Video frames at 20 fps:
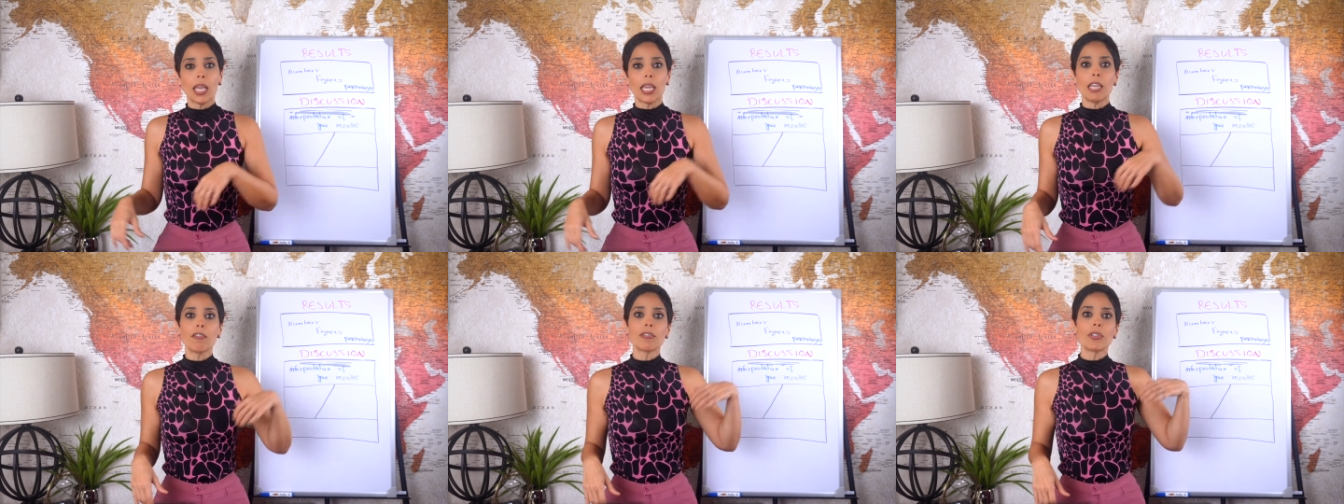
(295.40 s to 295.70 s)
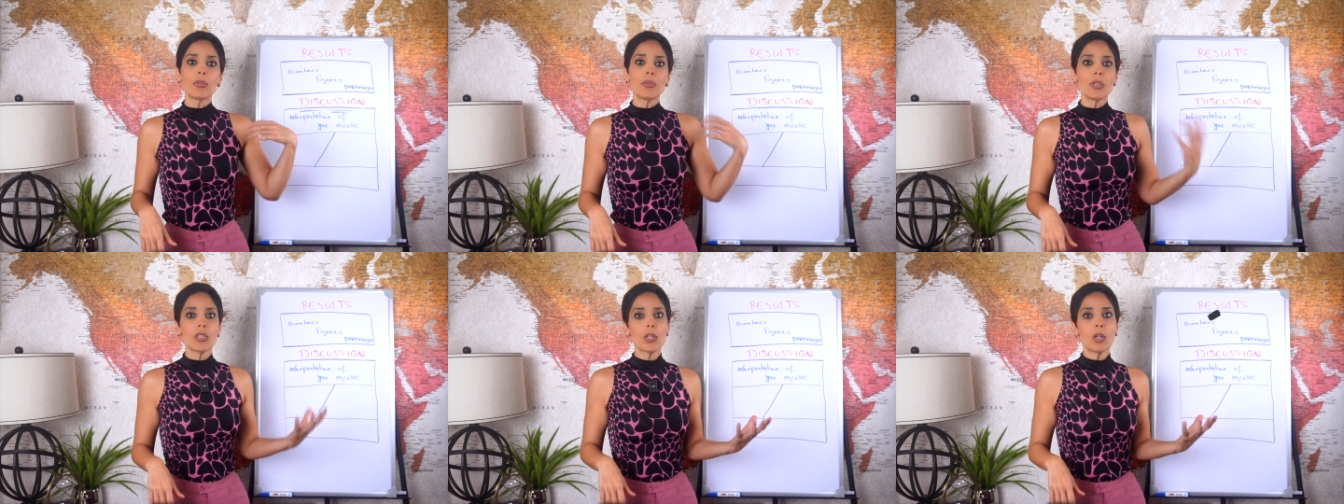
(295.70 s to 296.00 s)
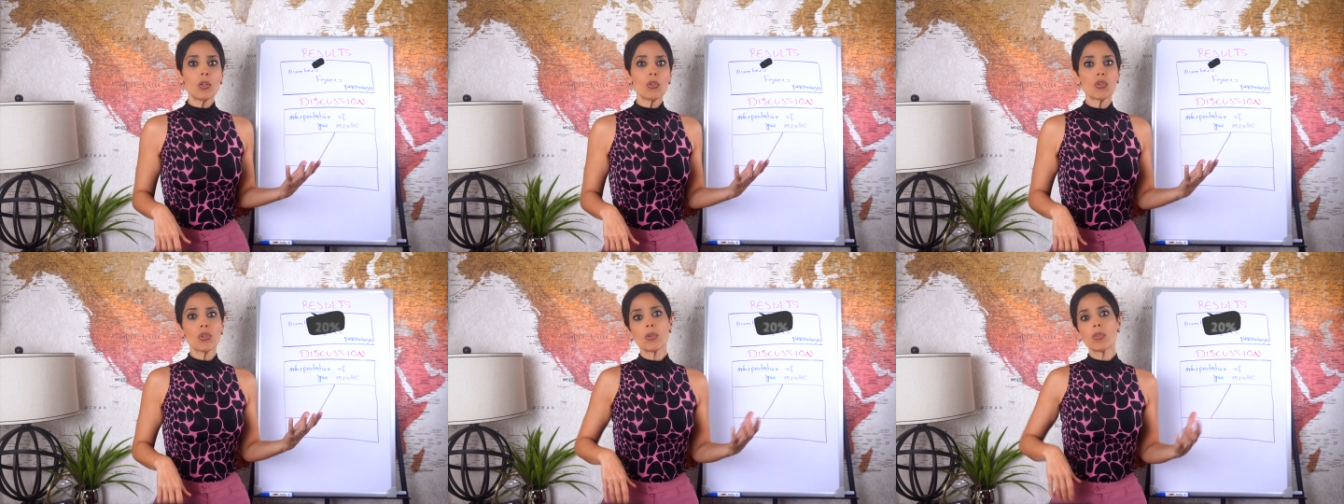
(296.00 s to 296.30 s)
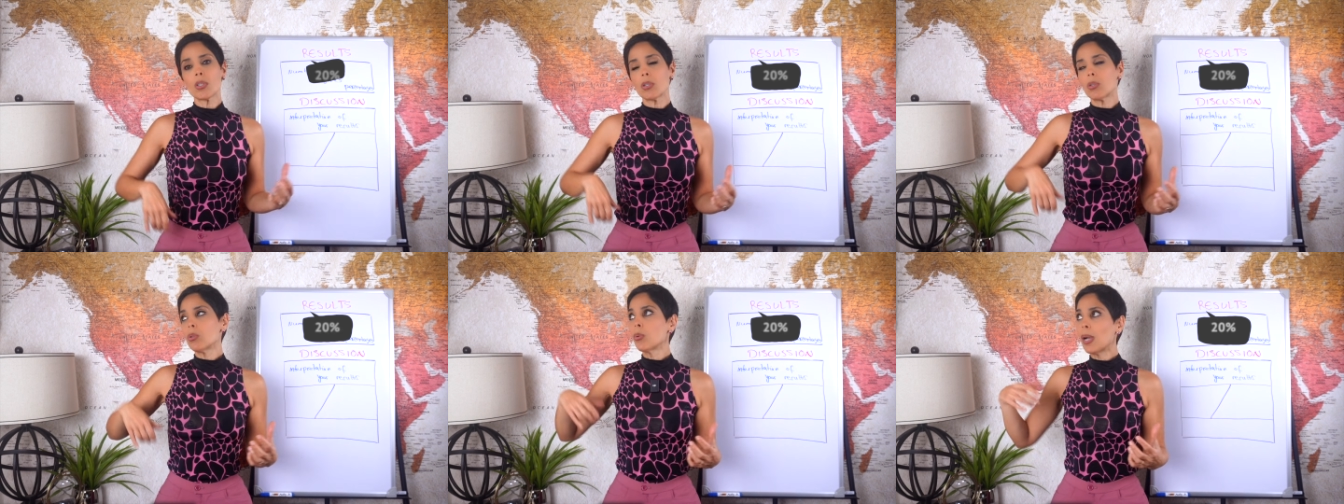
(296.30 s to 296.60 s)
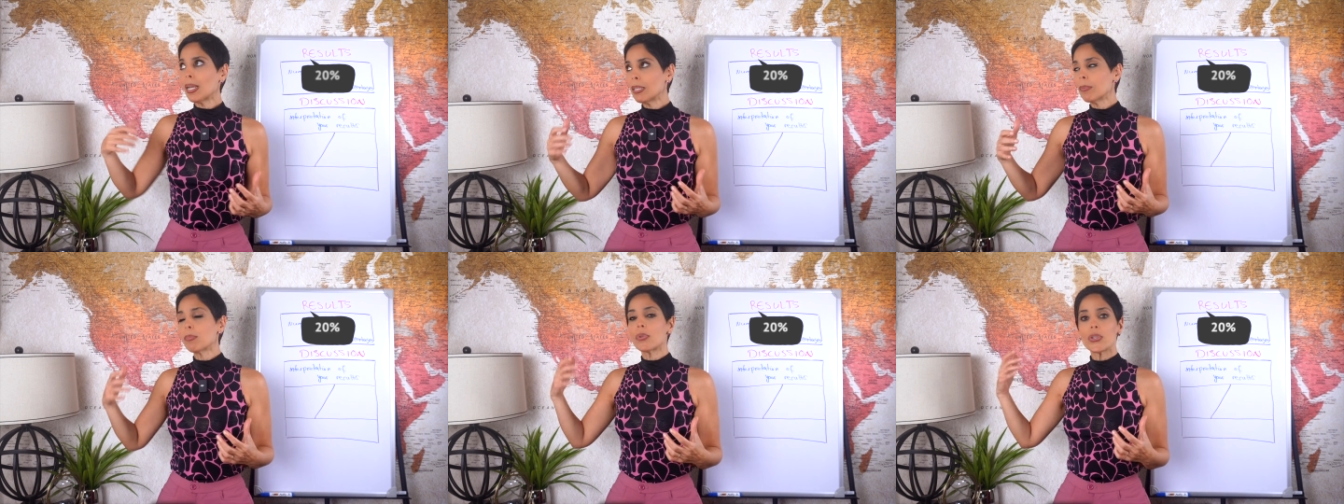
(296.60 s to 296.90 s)
If the result shows a
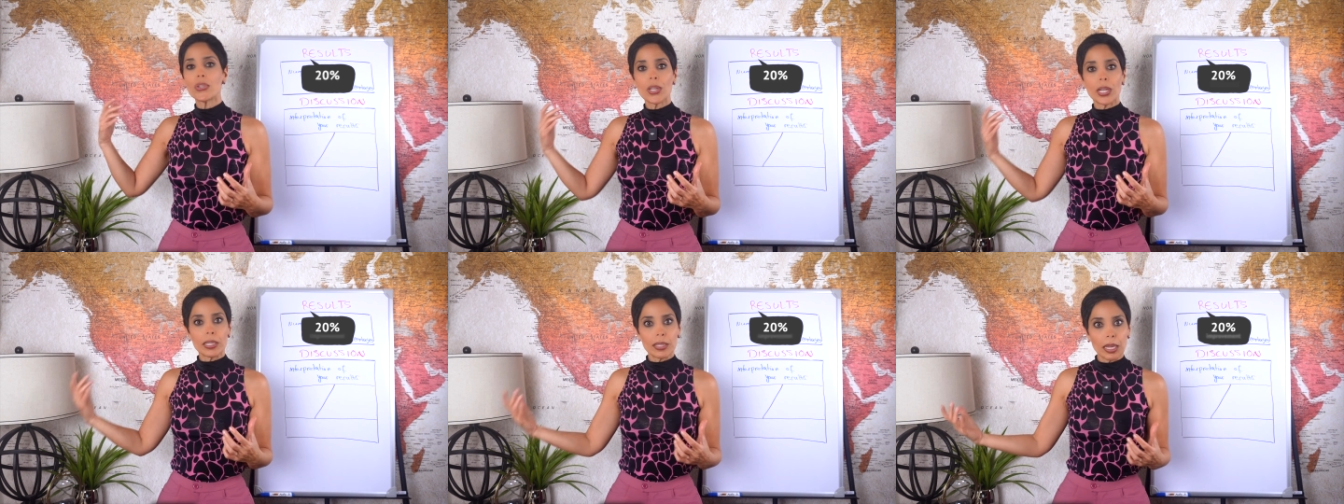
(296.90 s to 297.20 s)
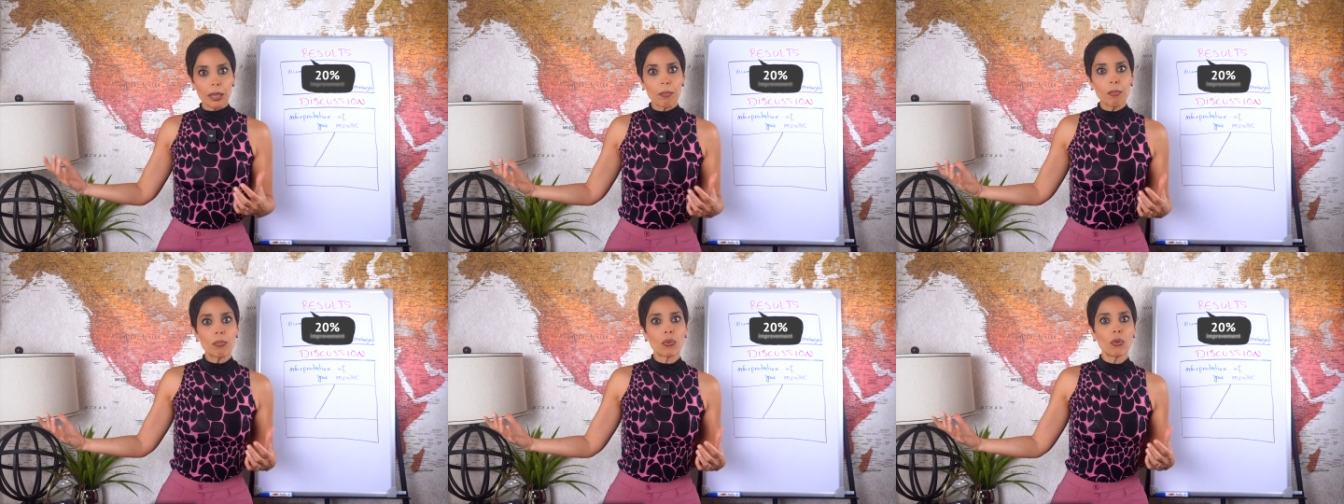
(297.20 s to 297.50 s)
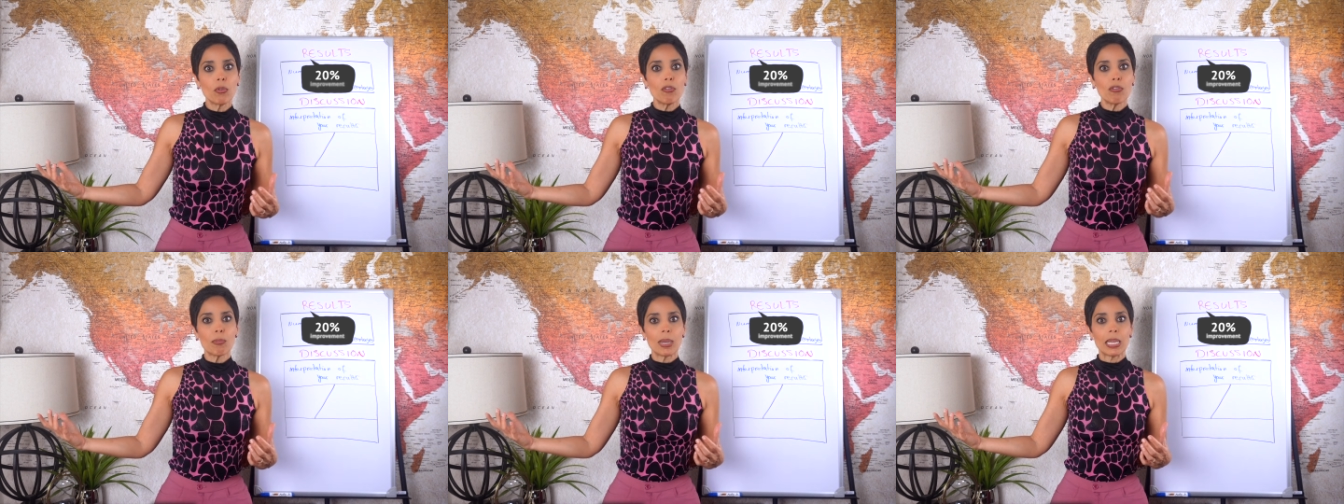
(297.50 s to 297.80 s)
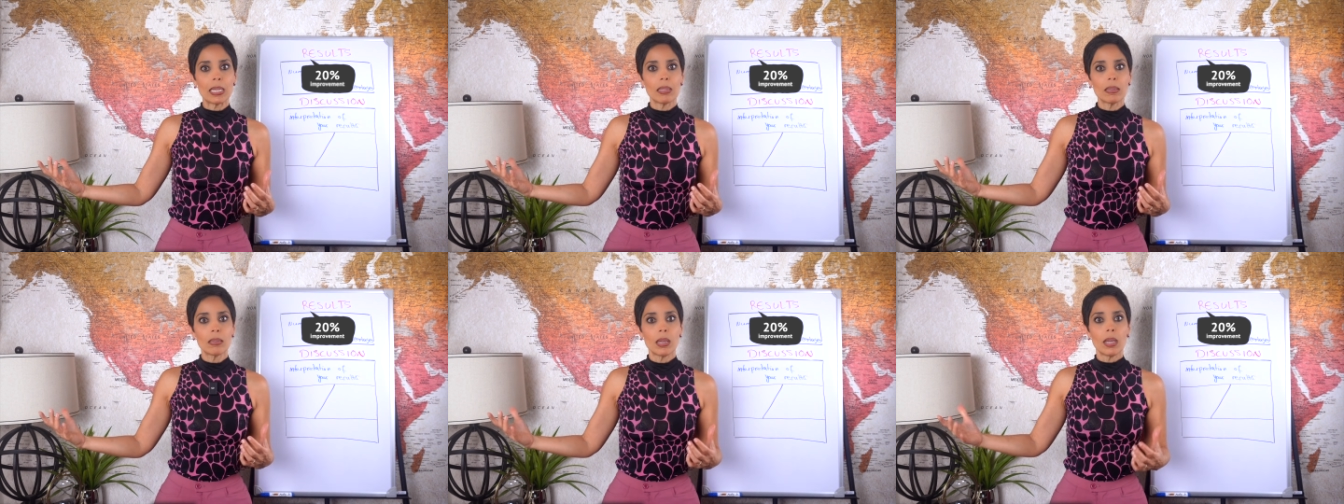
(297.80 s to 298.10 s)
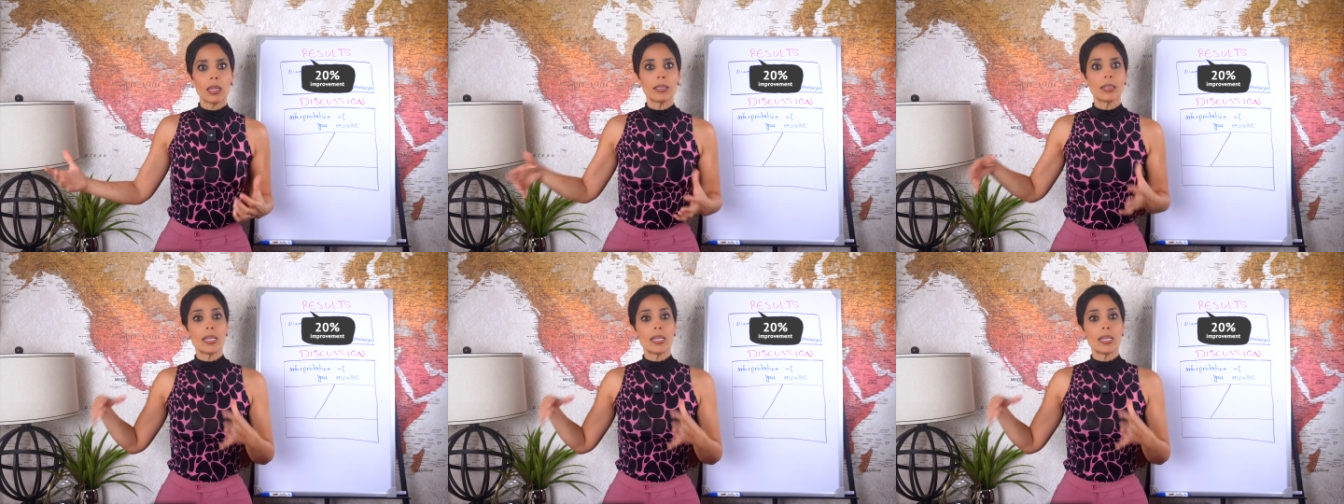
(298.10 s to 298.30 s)
20% improvement,